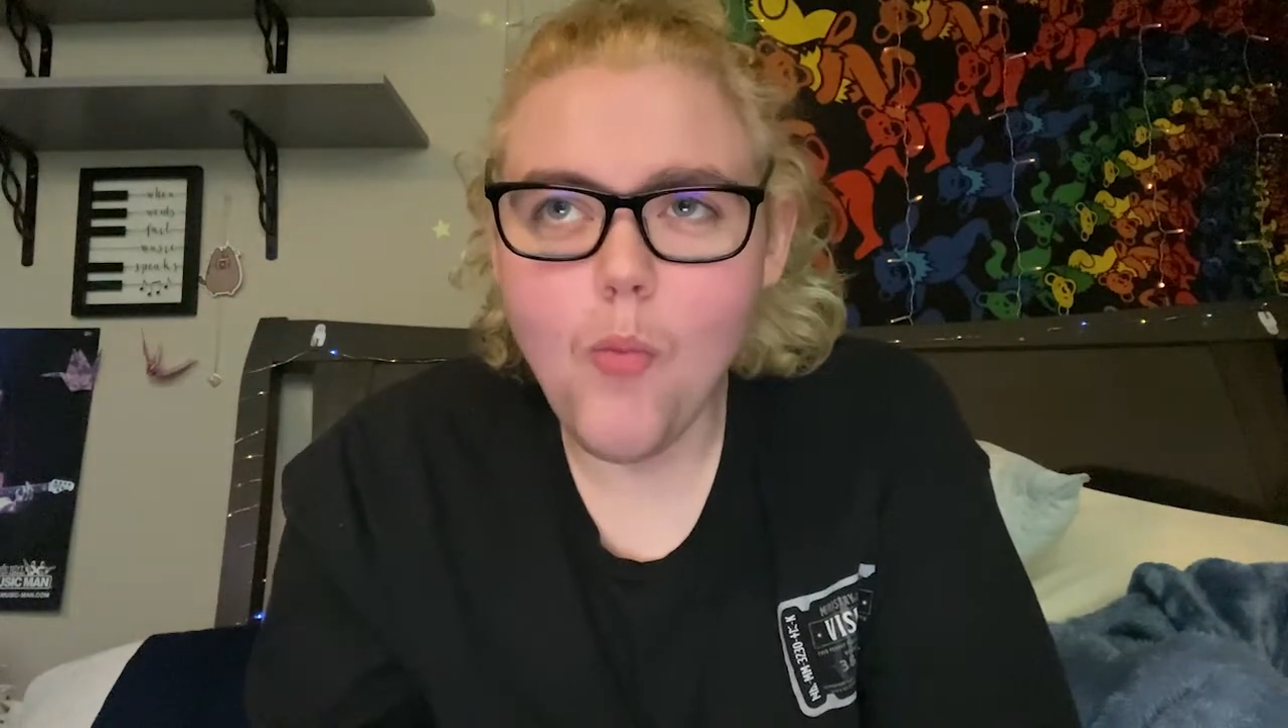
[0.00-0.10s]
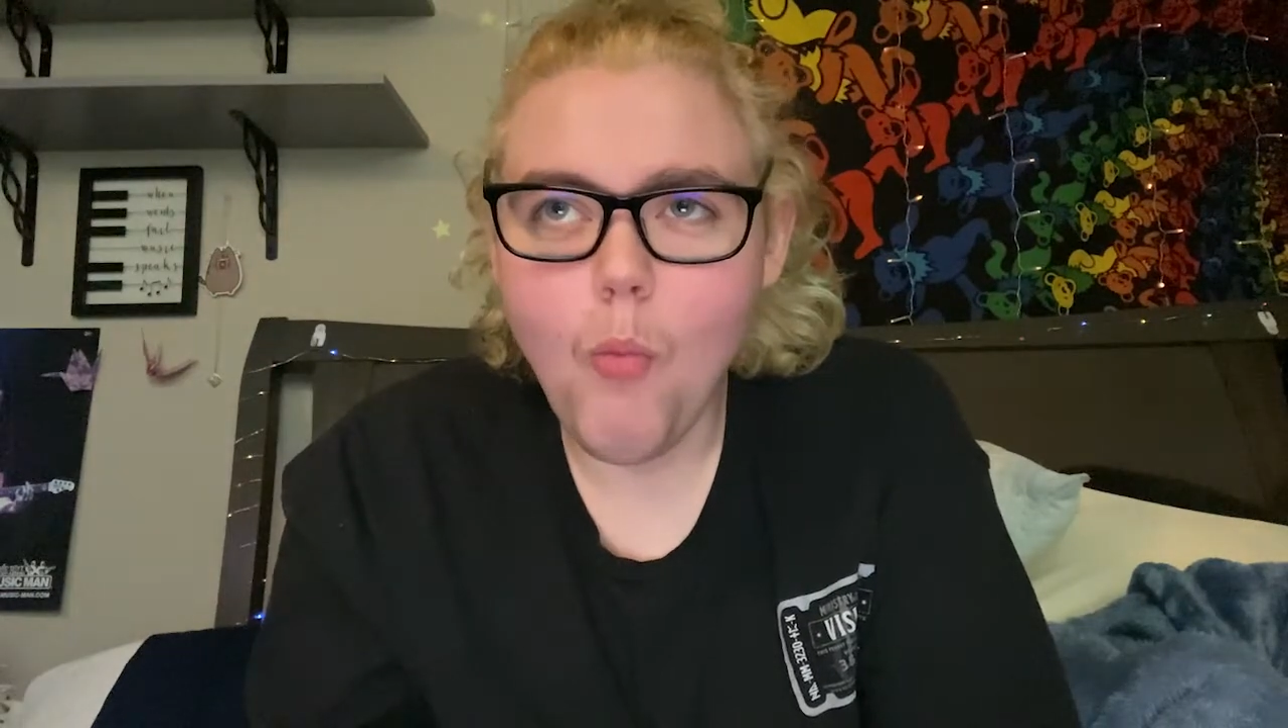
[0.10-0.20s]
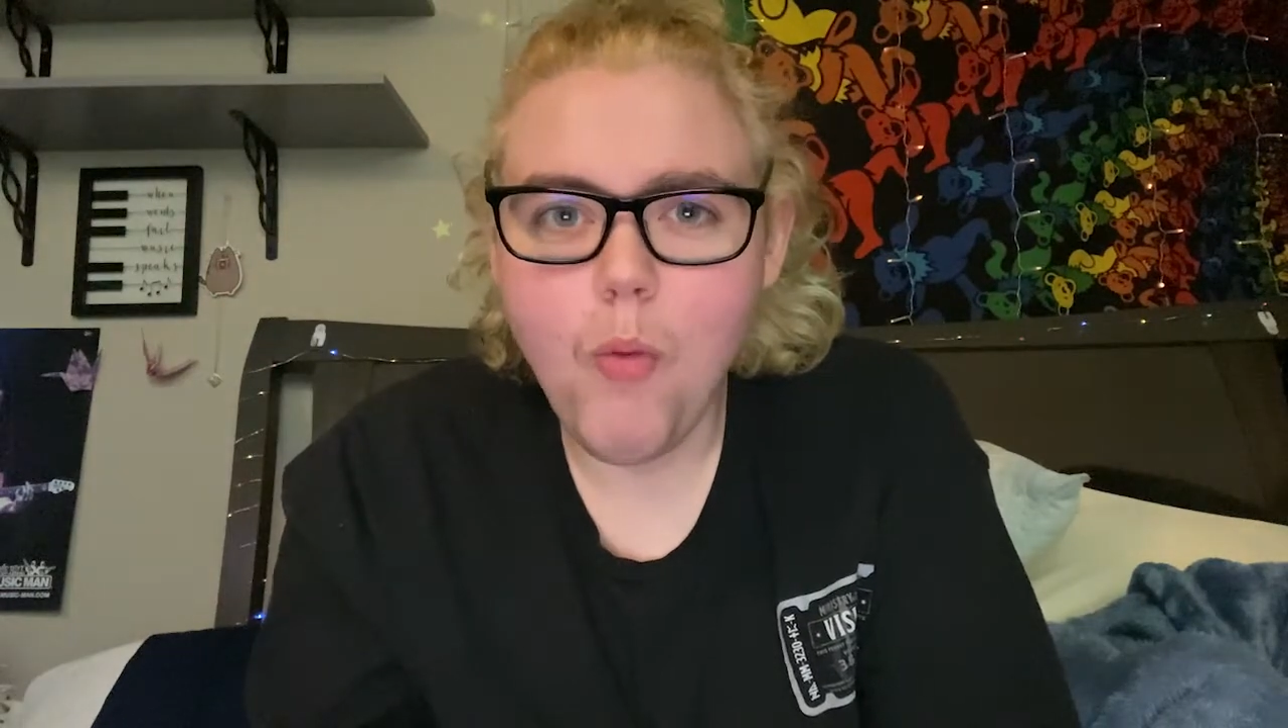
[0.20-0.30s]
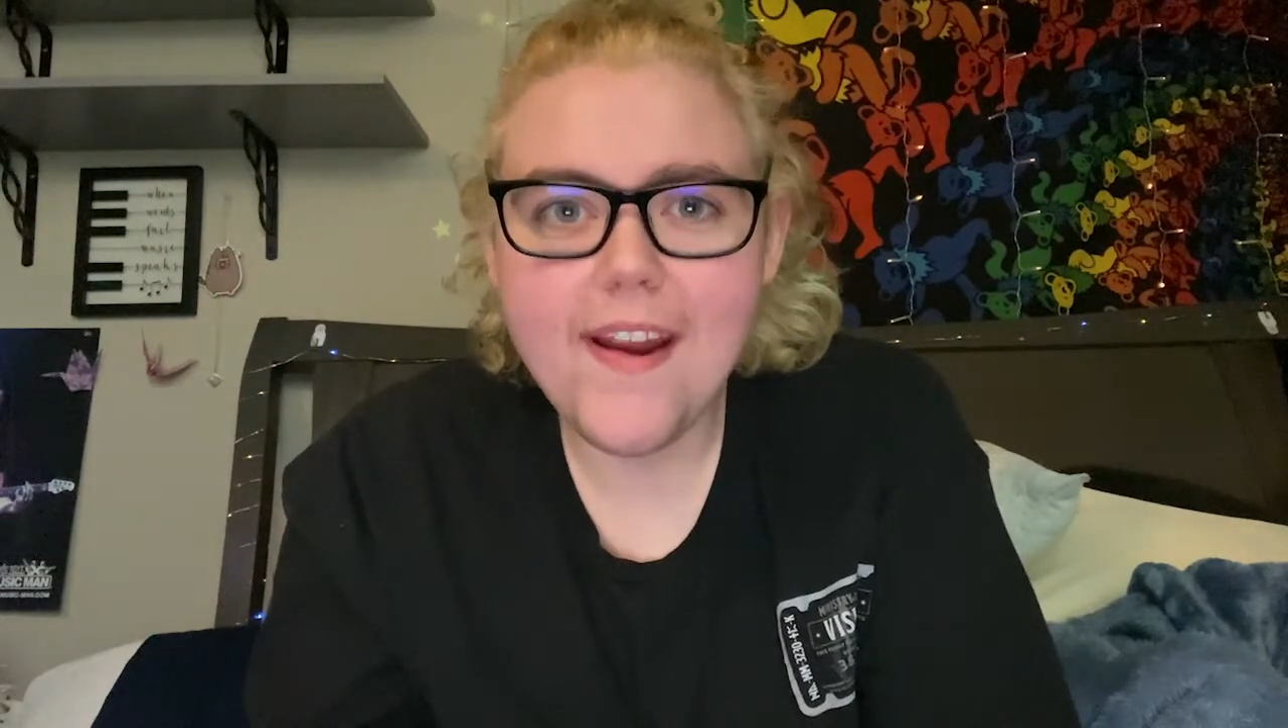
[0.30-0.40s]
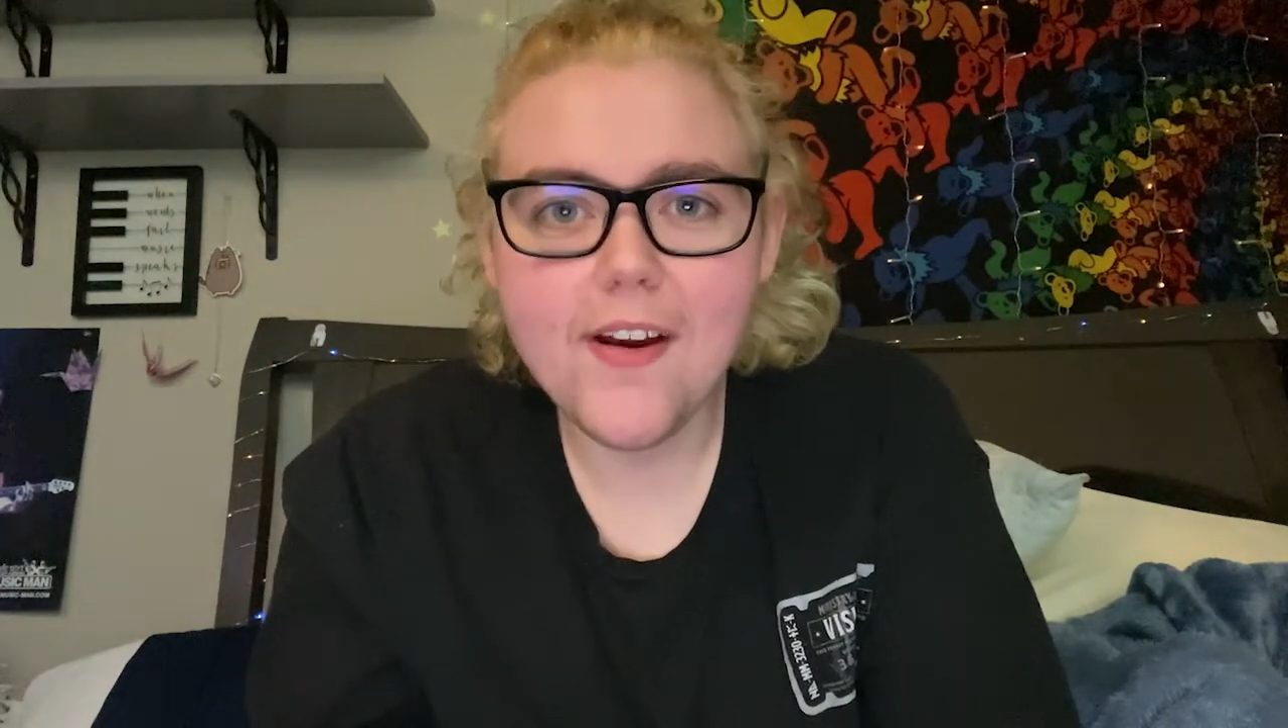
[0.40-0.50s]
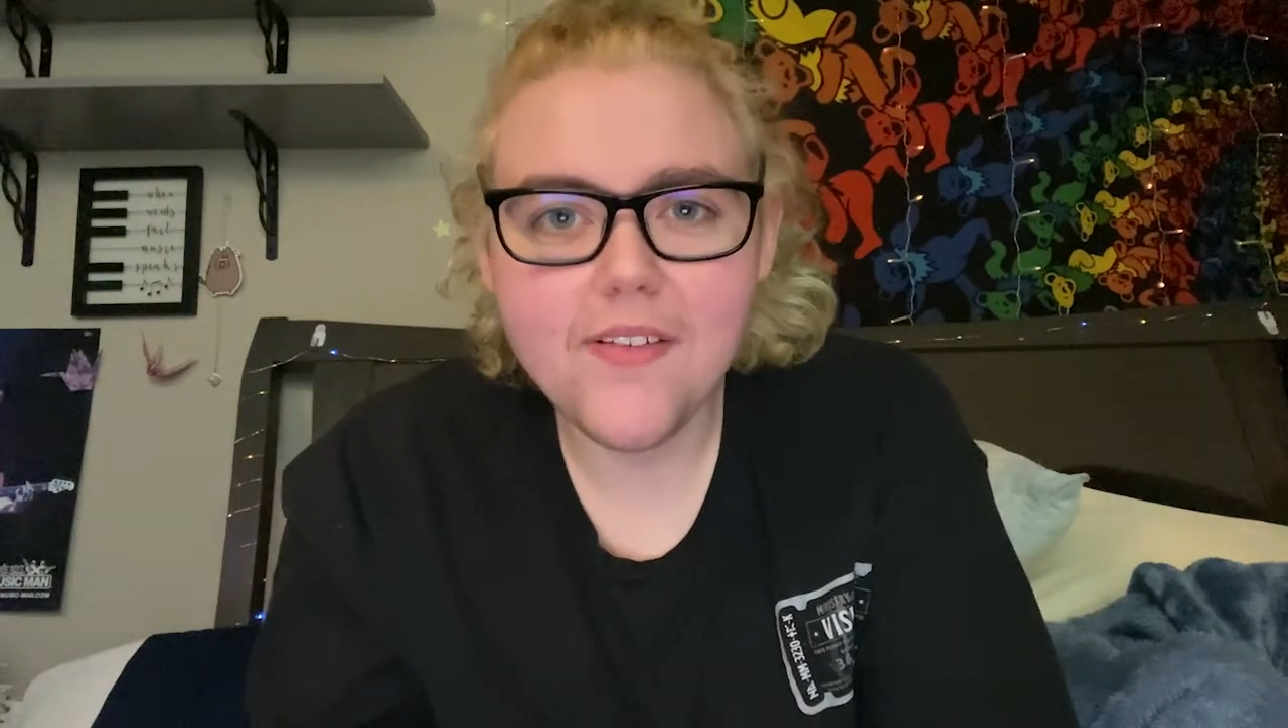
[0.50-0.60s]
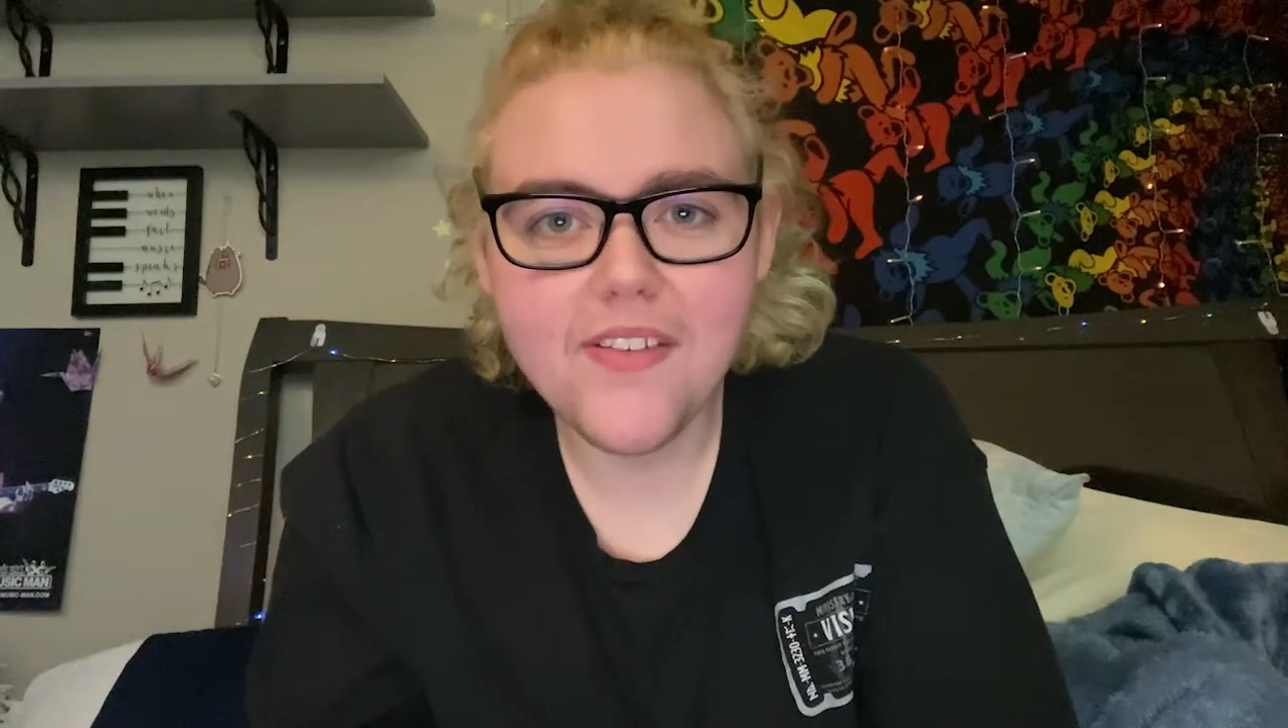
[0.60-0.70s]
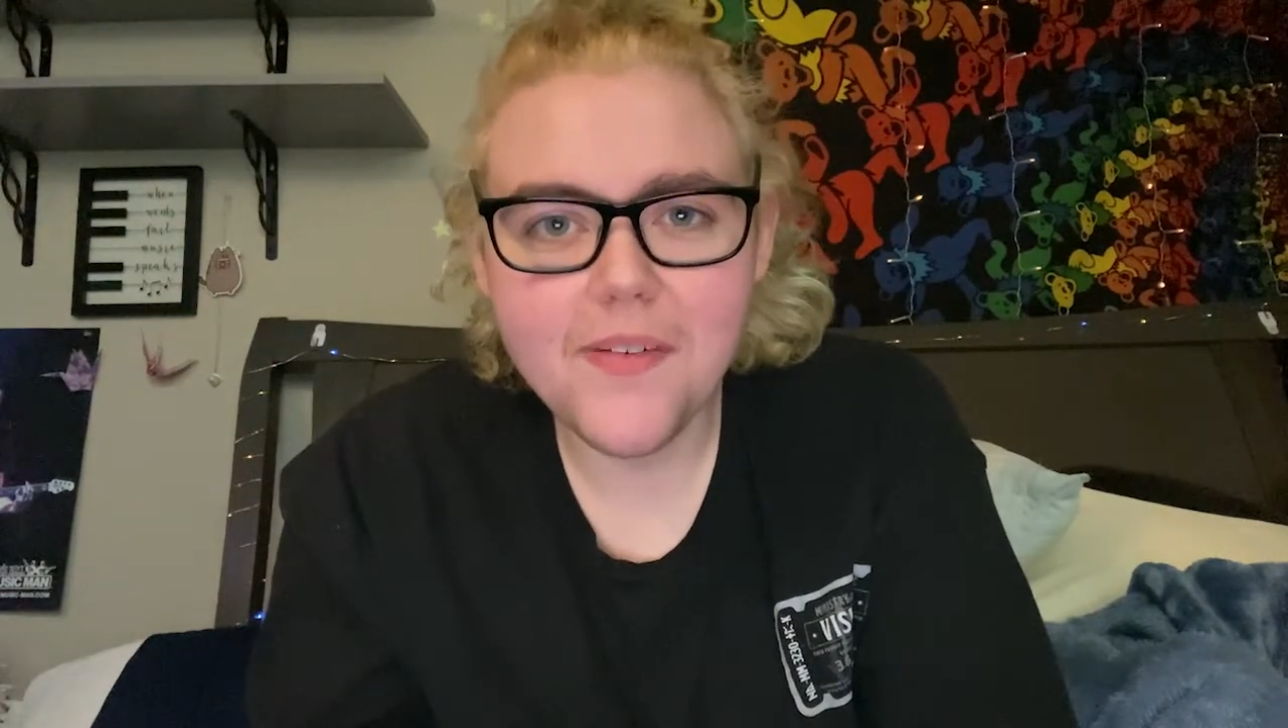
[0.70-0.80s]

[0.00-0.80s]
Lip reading: weird